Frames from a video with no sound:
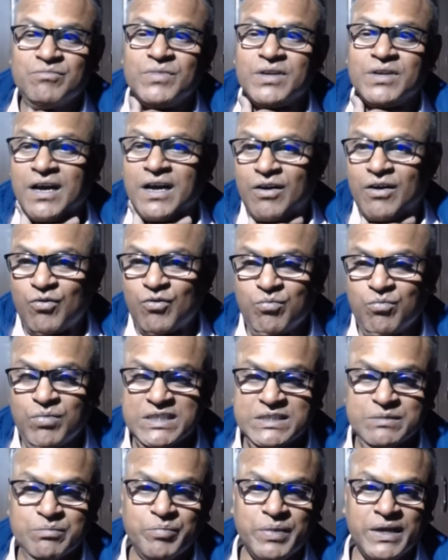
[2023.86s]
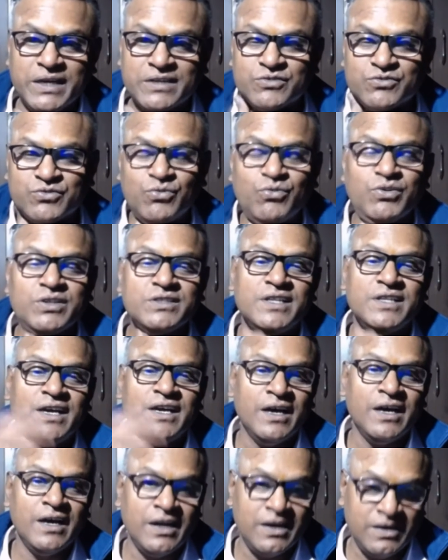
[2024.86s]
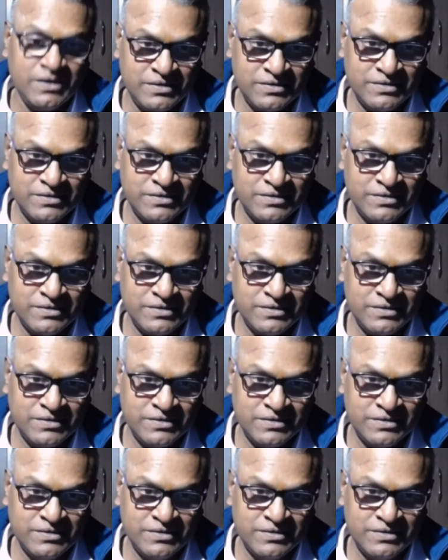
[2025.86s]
how much big chore they are.